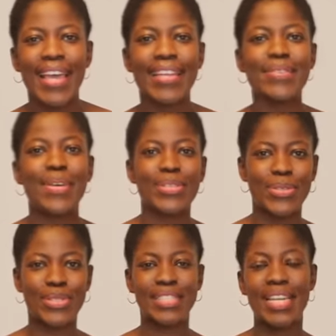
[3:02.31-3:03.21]
Anyway,
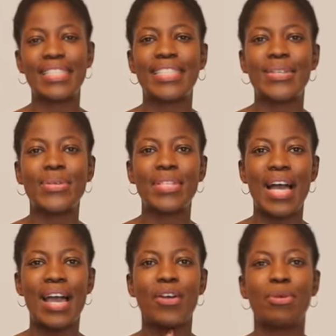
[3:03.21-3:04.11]
so stay tuned.
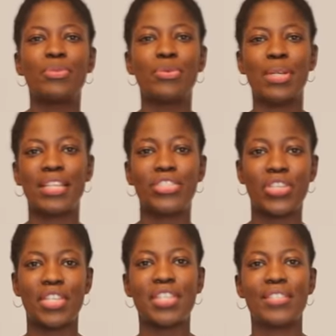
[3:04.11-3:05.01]
I hope you will
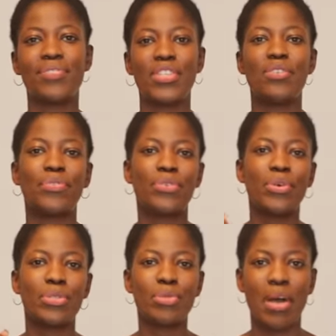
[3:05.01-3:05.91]
enjoy this video. For
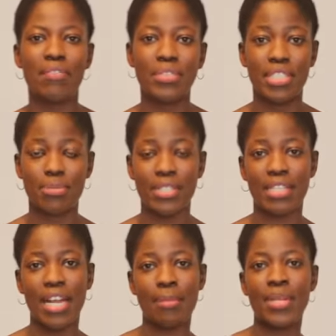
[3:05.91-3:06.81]
those who haven't
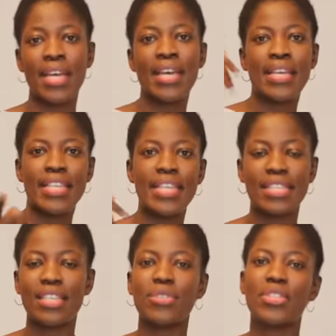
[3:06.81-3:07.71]
subscribed,
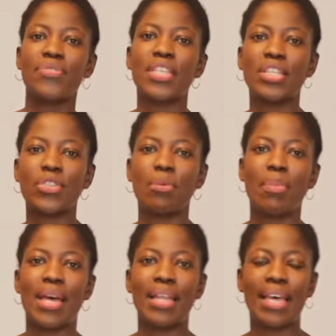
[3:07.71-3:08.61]
hit the
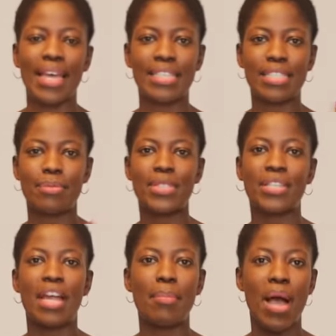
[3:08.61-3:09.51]
notification bell and
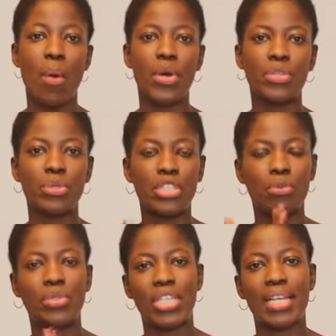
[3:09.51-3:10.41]
subscribe our
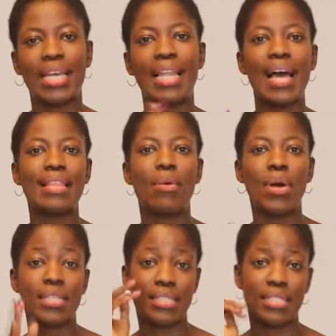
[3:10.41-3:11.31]
YouTube channel.
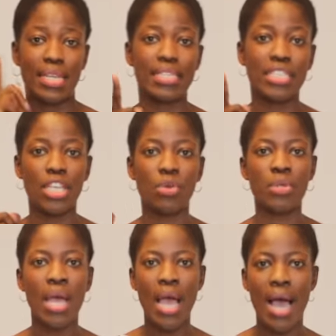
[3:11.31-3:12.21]
Otherwise, stay
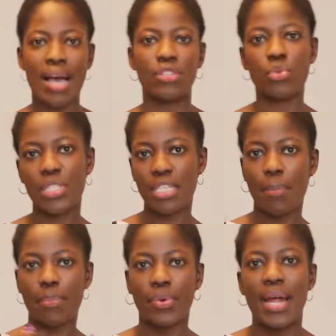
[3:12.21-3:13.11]
tuned as we
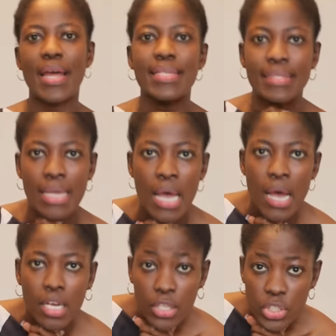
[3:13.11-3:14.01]
surprise
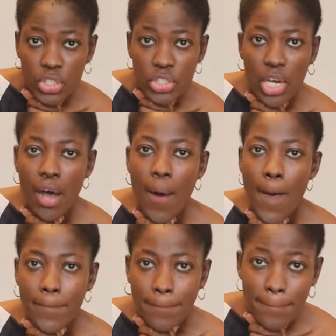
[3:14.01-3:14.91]

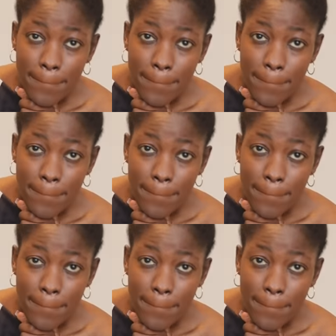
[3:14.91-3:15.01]
Tom.